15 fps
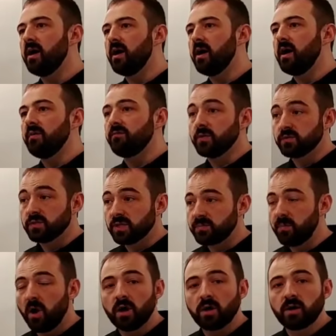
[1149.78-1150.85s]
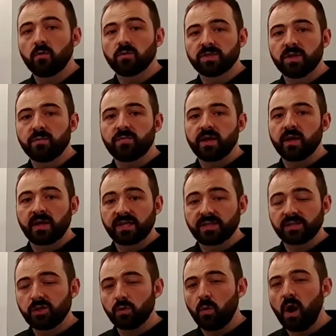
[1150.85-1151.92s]
if there's a spark or something, it
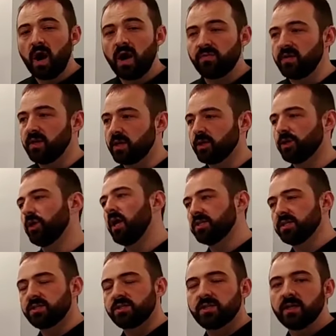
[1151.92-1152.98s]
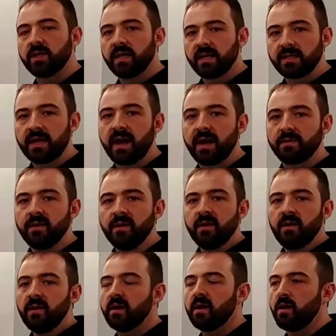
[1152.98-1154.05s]
gets too hot that it could cause it to ignite.
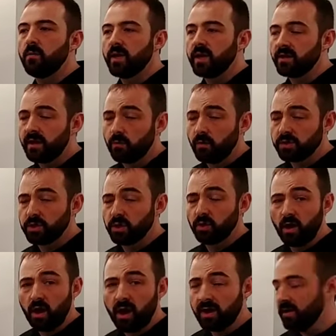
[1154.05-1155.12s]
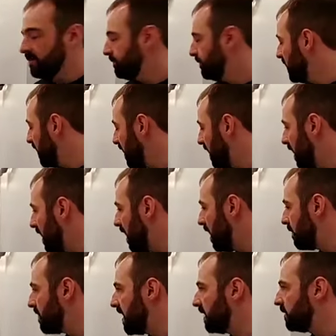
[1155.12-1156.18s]
We get that question a lot,
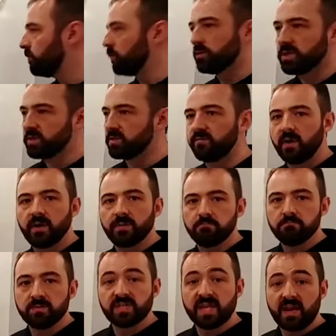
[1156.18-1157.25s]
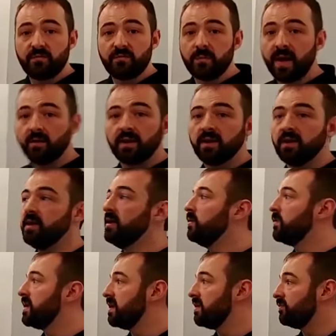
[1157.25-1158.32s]
and we're just very safe about it.
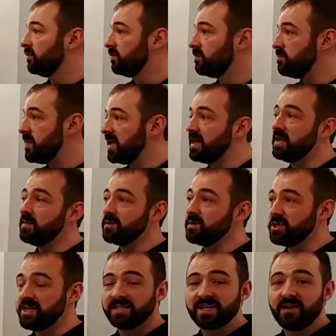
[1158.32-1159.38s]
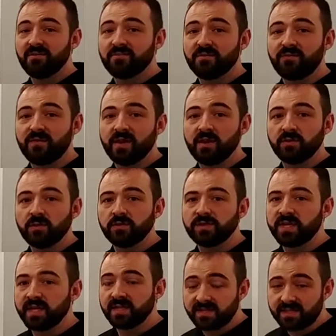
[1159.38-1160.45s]
We have many machines out in the field
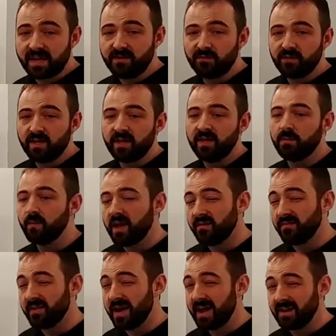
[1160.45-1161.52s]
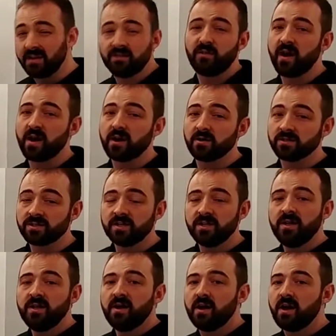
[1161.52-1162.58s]
using it safely, and we haven't had any fires.